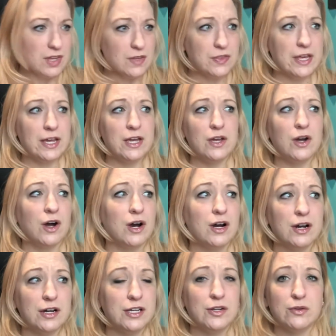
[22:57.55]
They
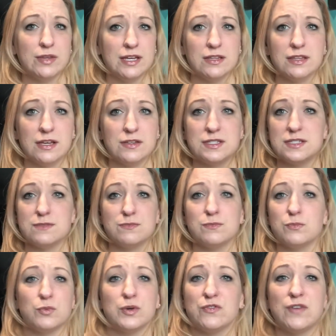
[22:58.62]
are, you know, they, they
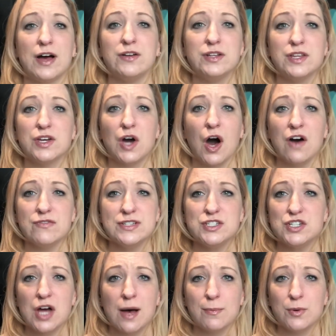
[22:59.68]
were found in a coffee
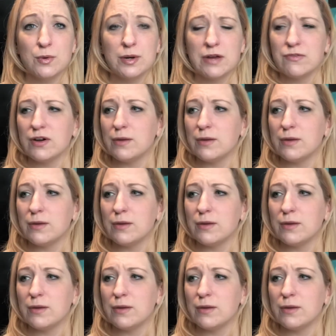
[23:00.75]
shop or whatever.